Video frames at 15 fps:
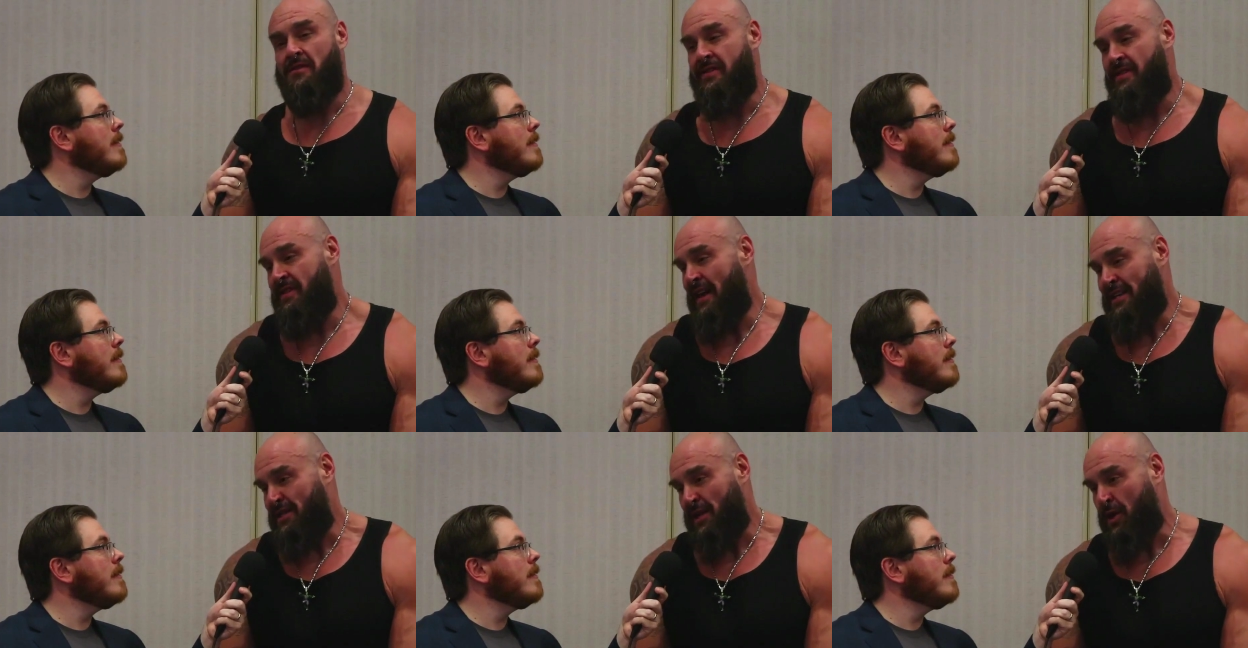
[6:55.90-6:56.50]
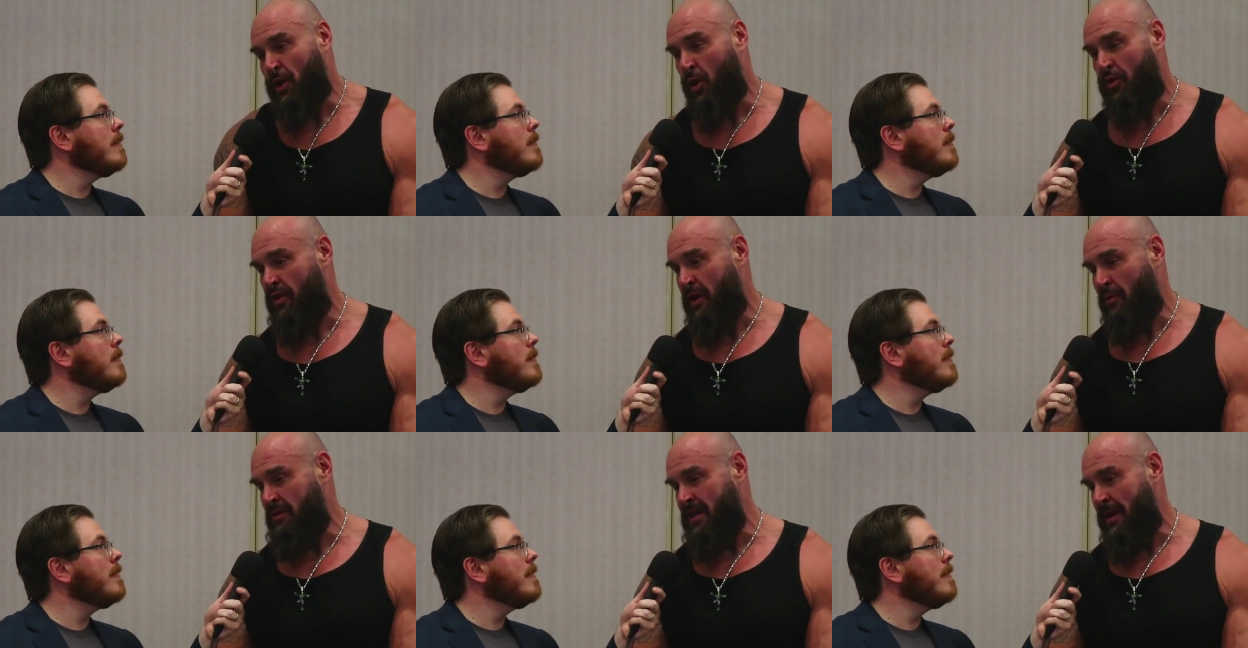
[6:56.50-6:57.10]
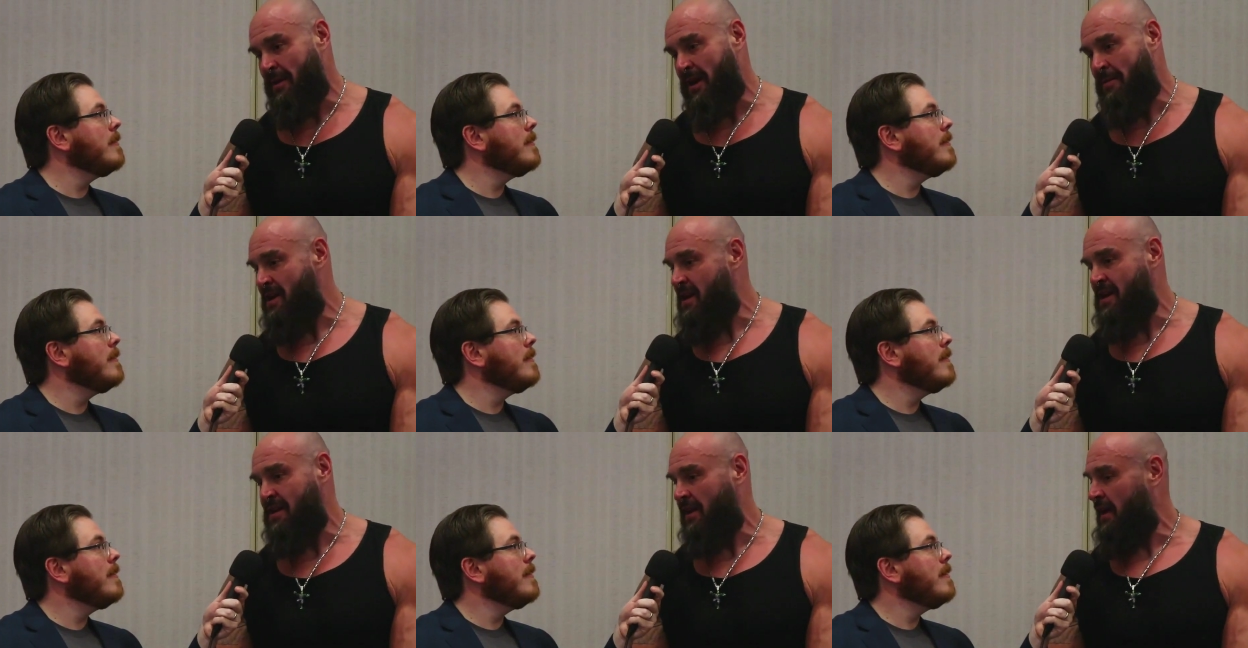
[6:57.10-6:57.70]
Speaker 1: that's the cool thing with
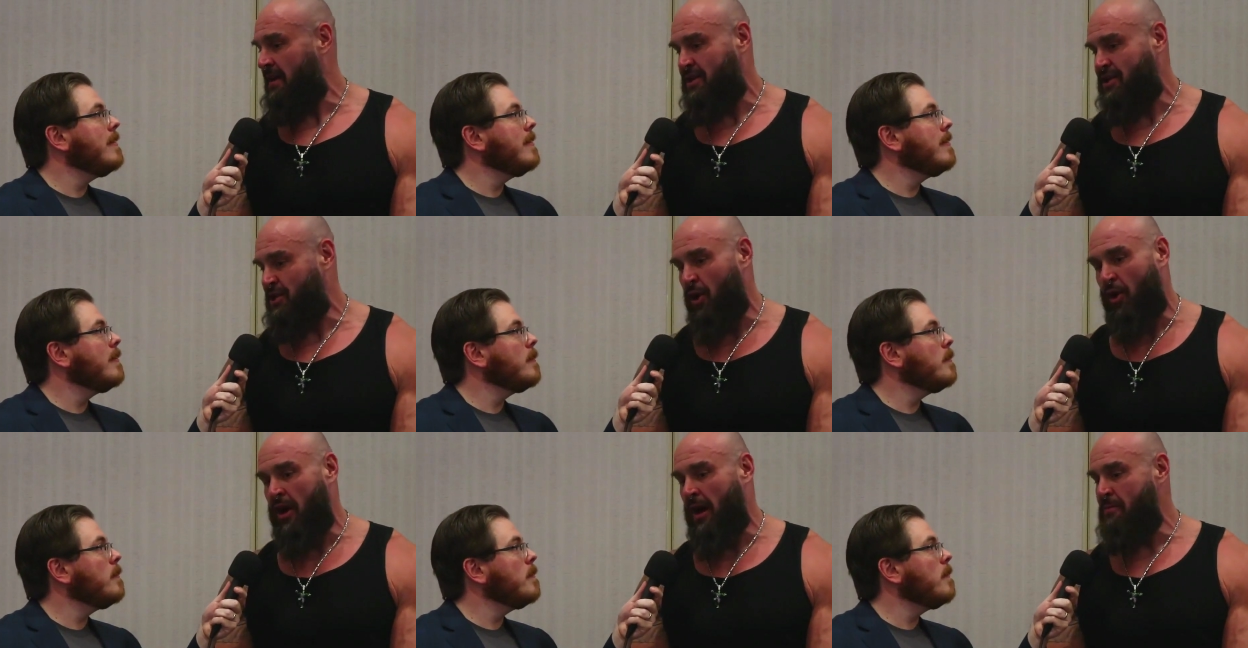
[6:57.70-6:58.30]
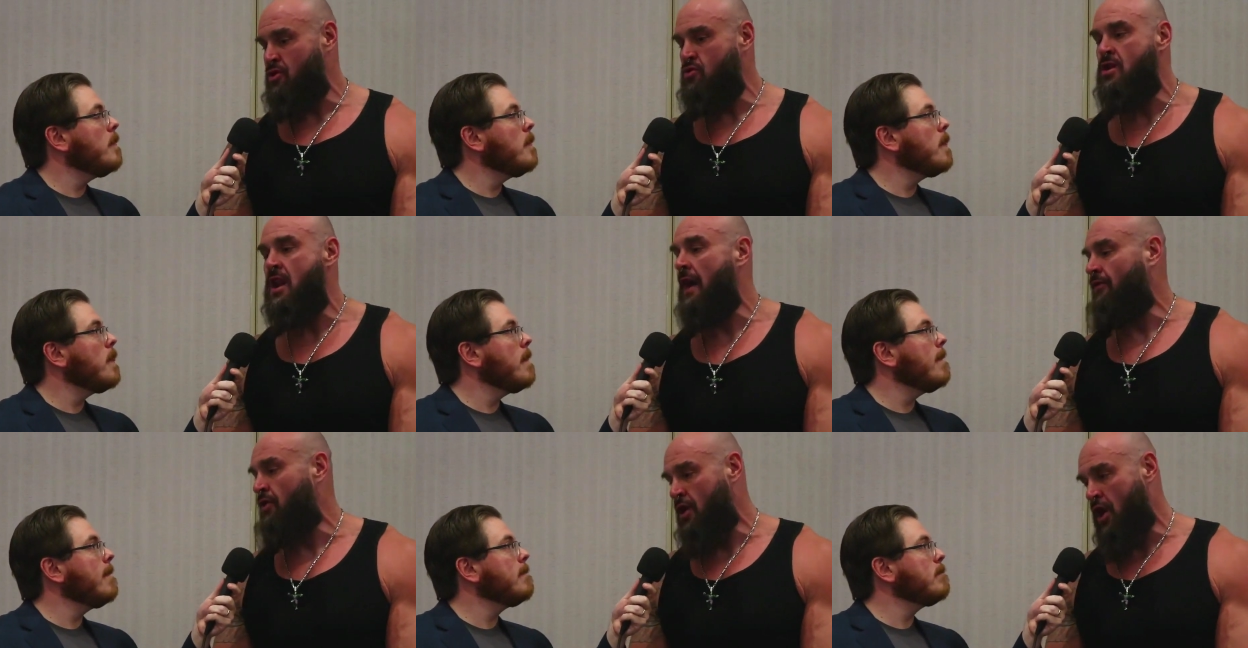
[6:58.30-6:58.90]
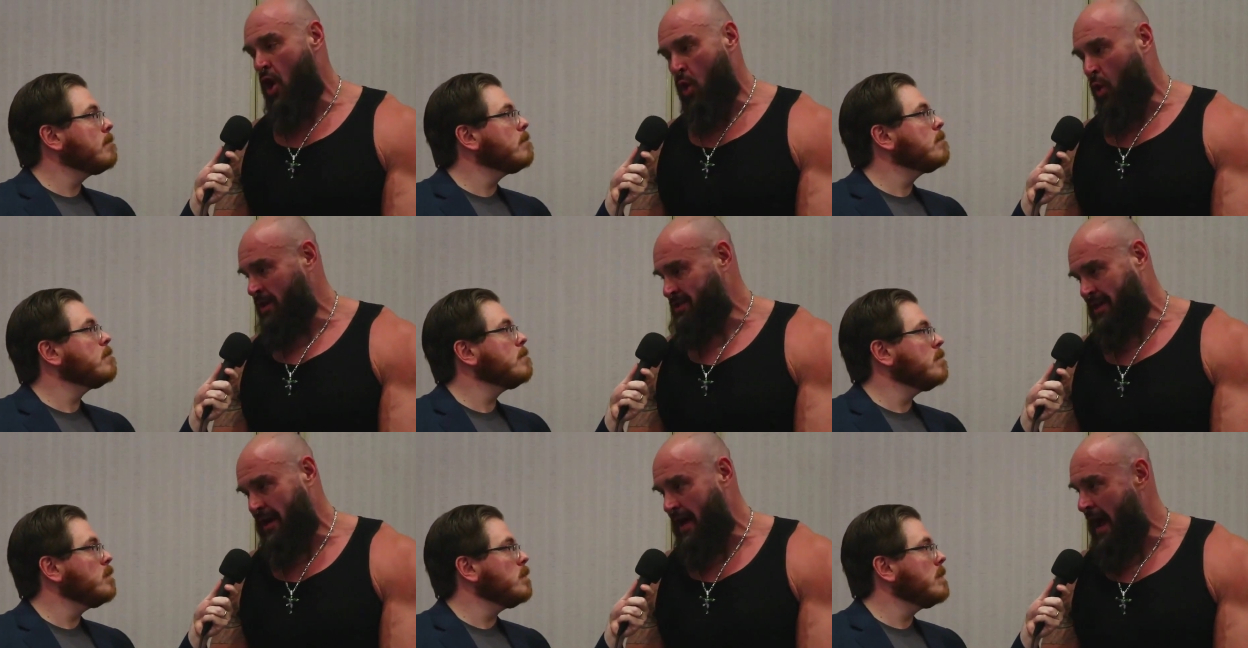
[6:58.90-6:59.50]
WWE, like showing up, you never know what's
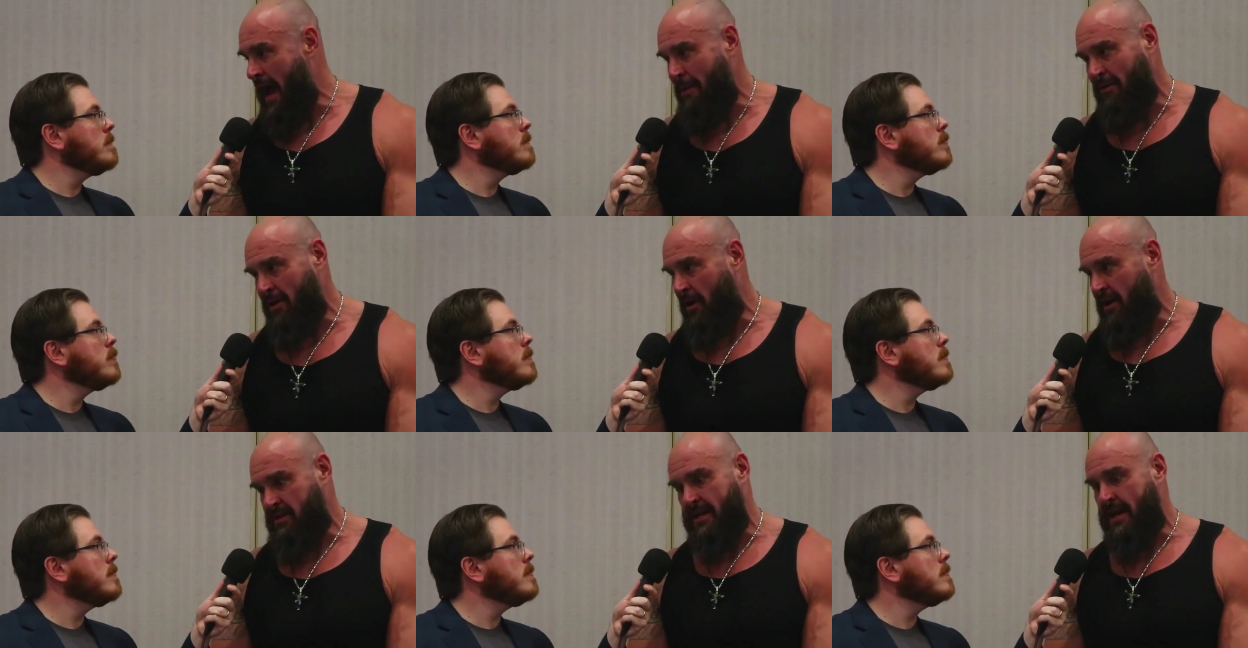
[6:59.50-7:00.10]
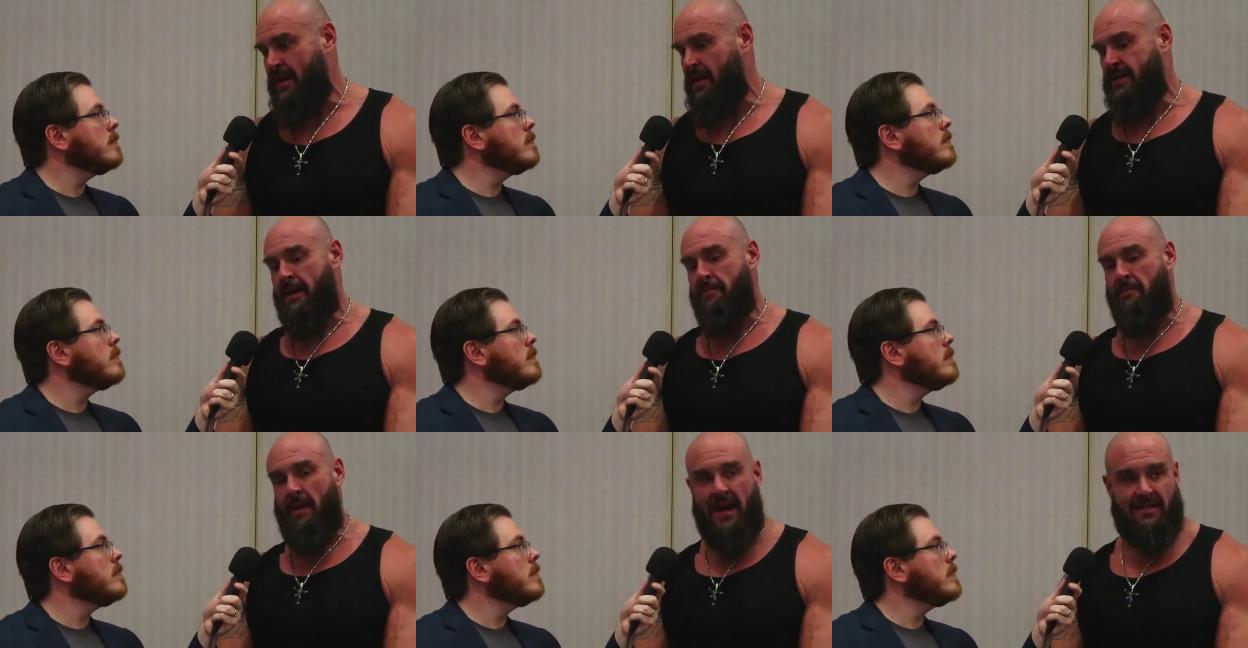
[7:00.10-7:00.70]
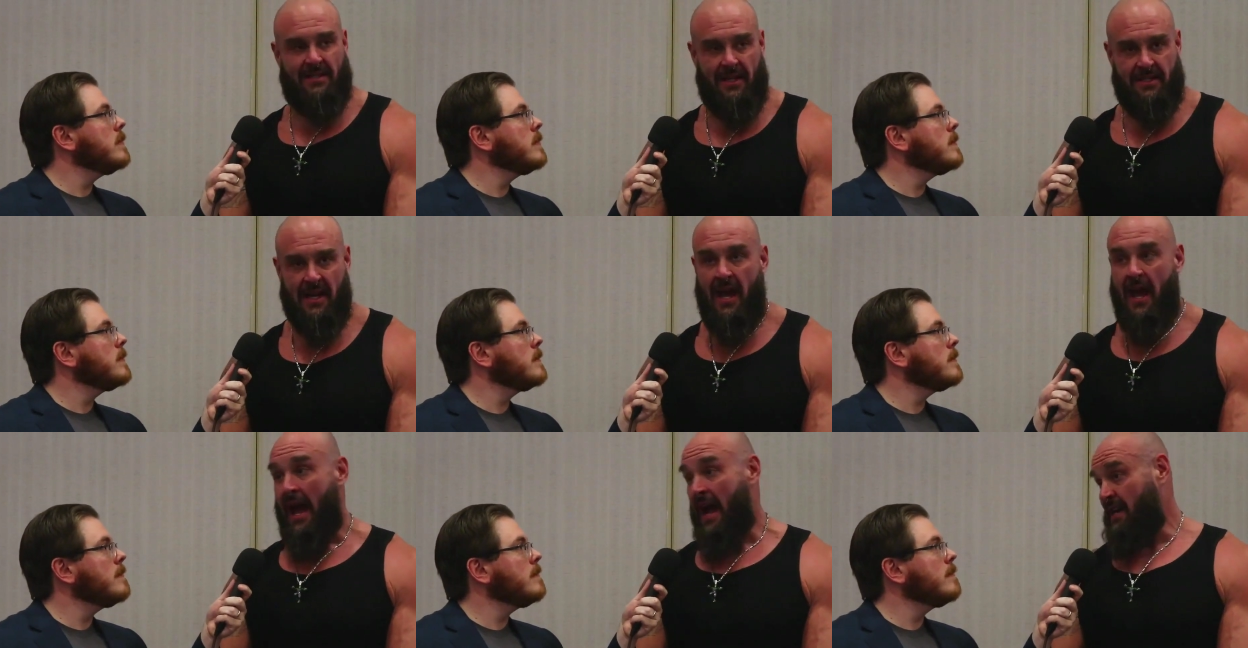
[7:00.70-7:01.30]
going to happen on a day-to-day basis. And